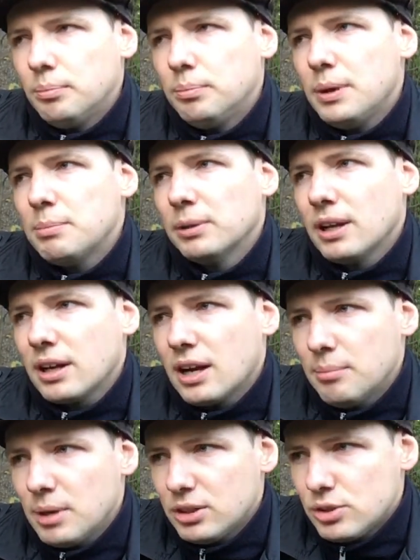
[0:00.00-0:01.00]
People are
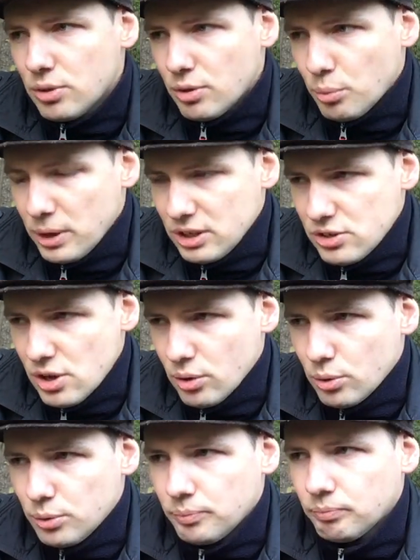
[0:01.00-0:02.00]
coming to the
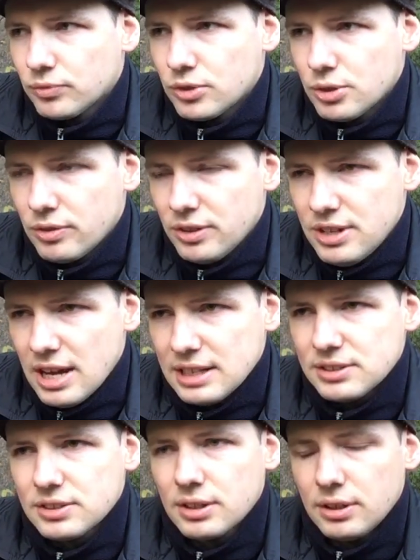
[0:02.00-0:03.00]
window, to the
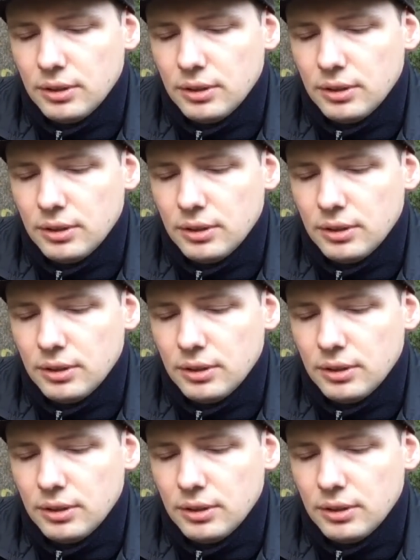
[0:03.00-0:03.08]
desk.